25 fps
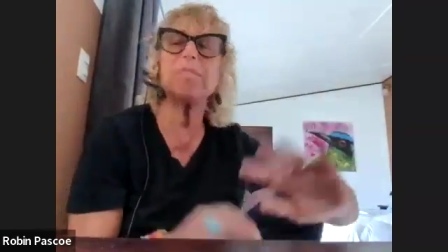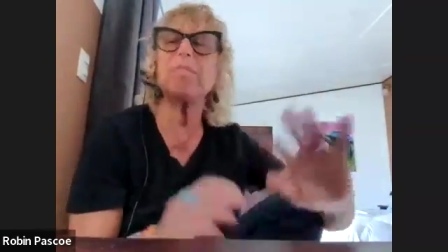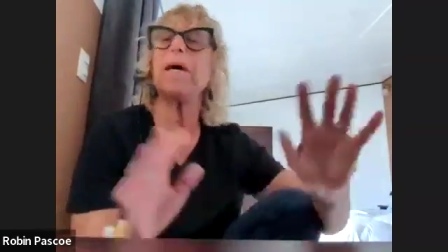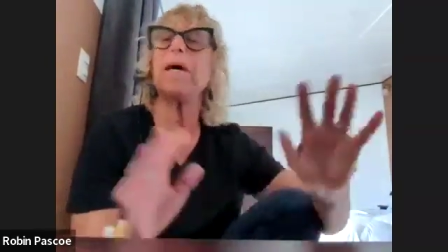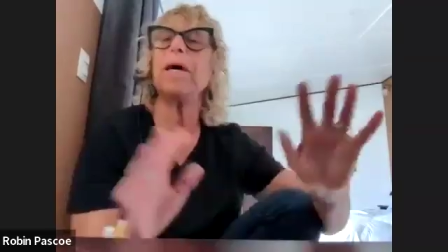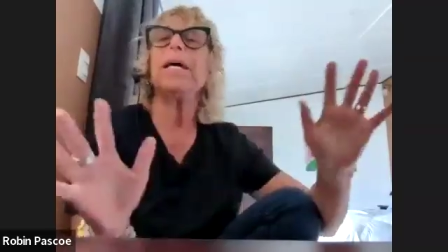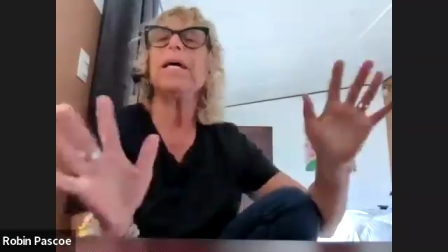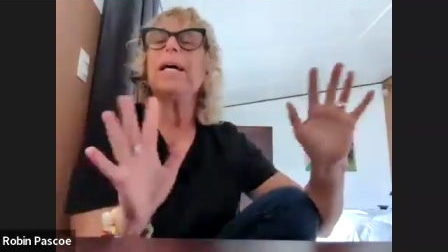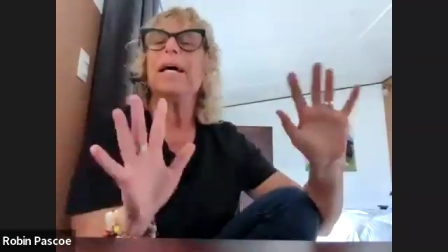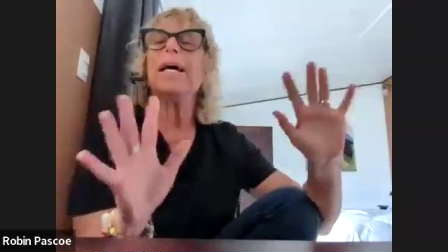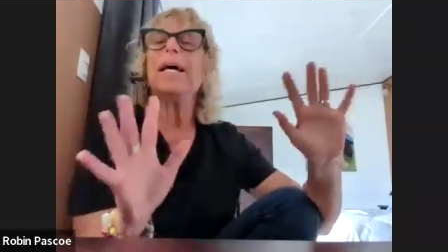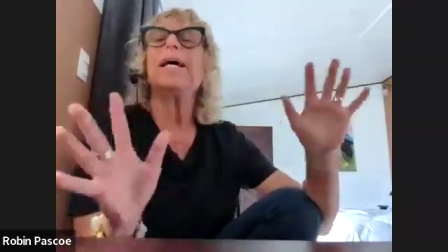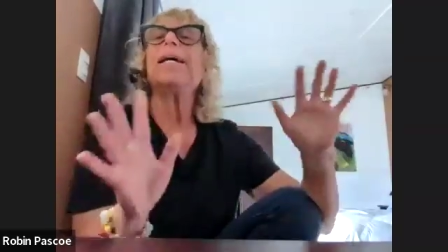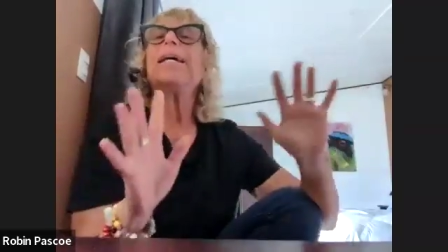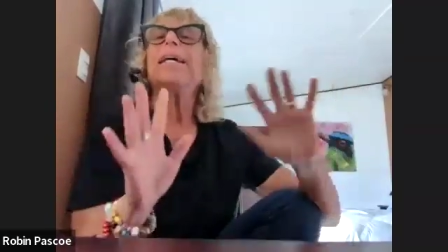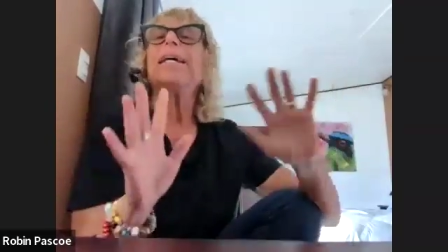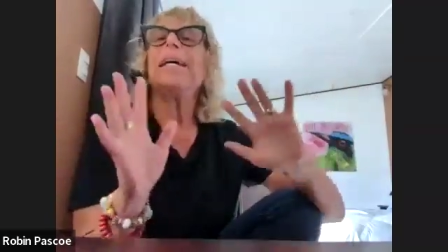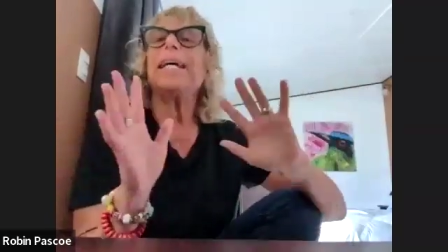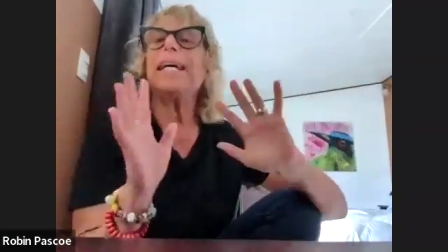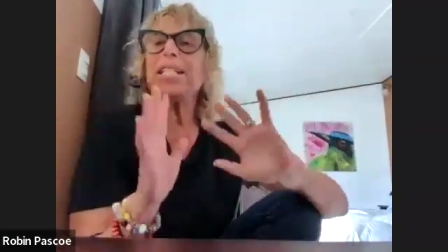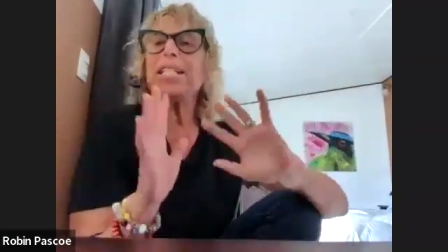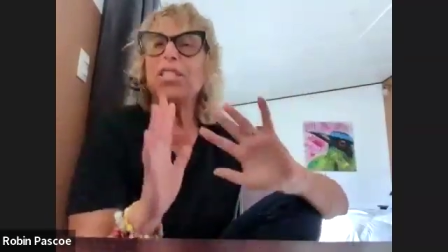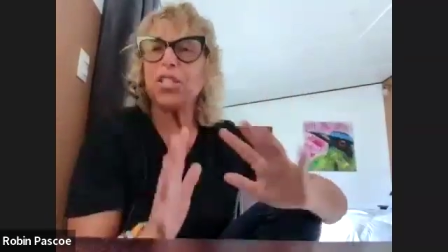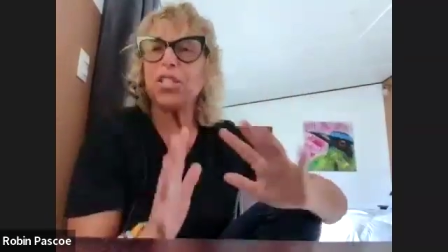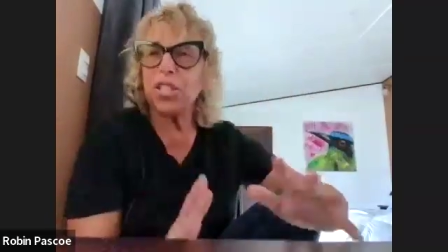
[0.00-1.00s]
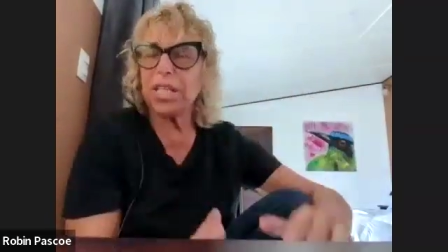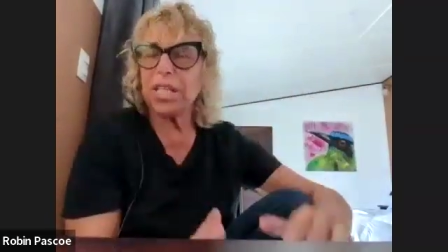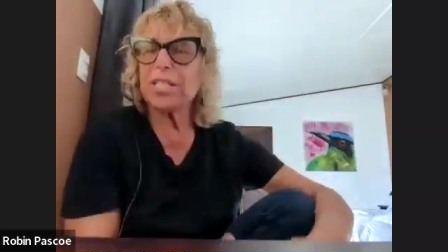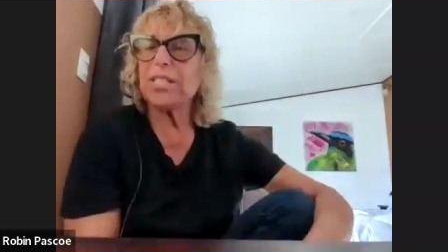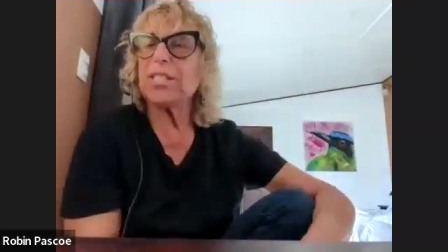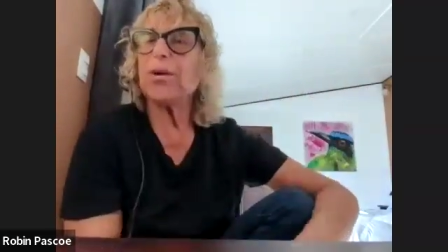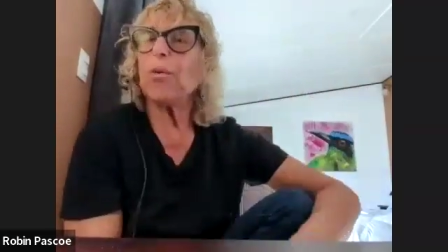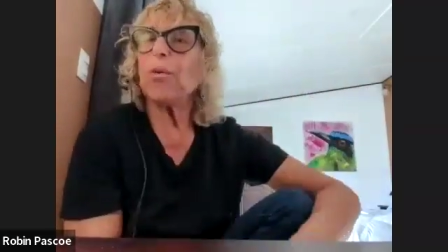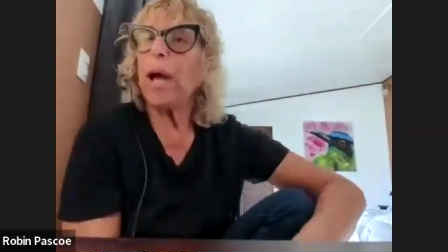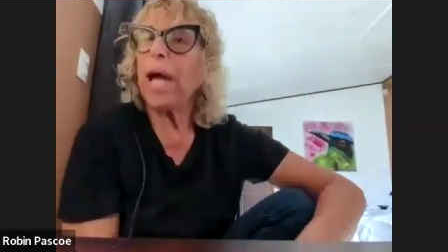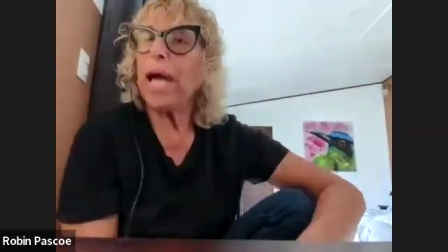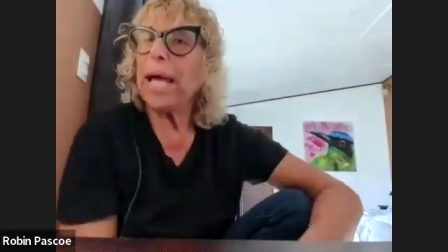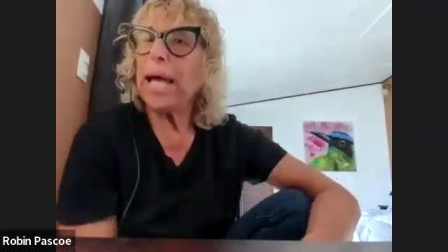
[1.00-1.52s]
but it's just
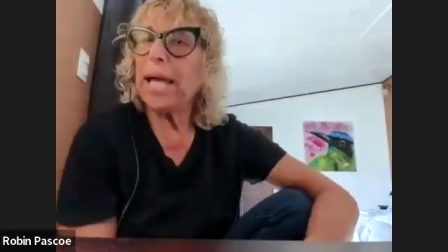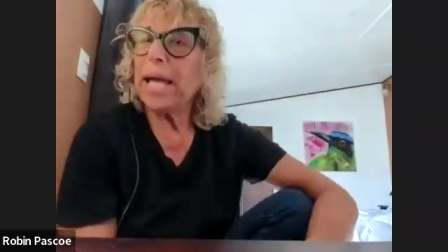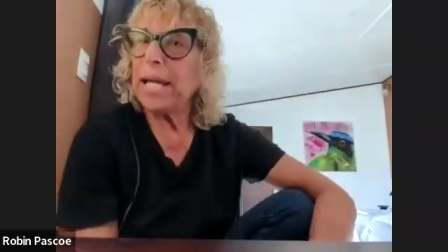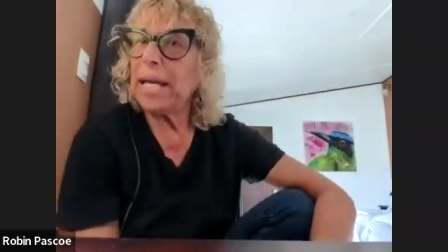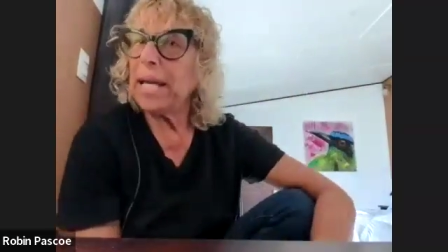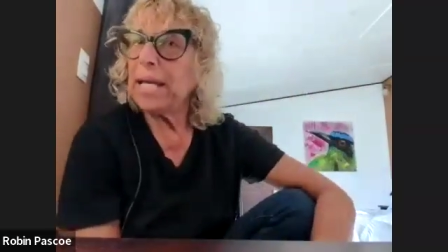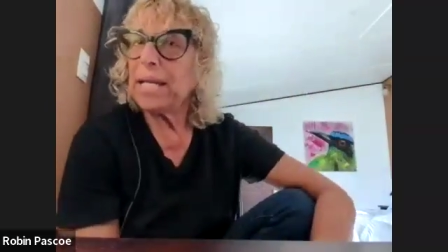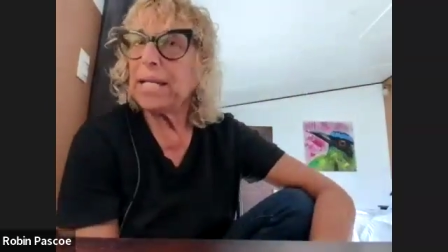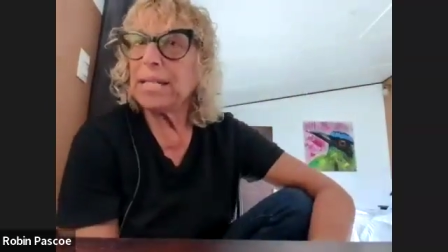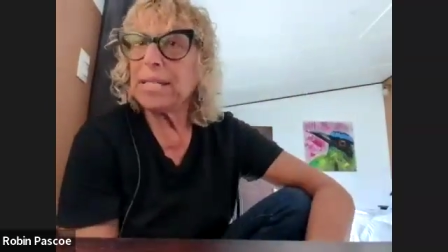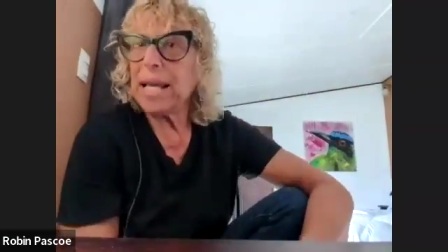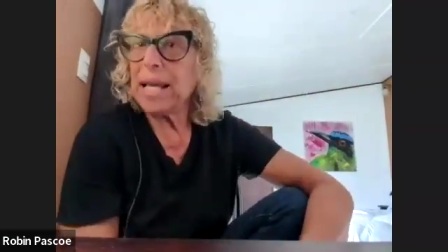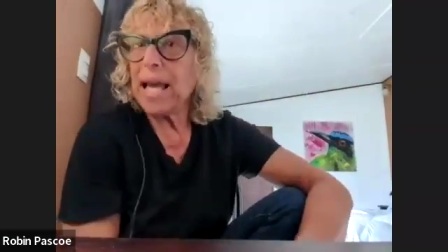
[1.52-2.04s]
the way it is.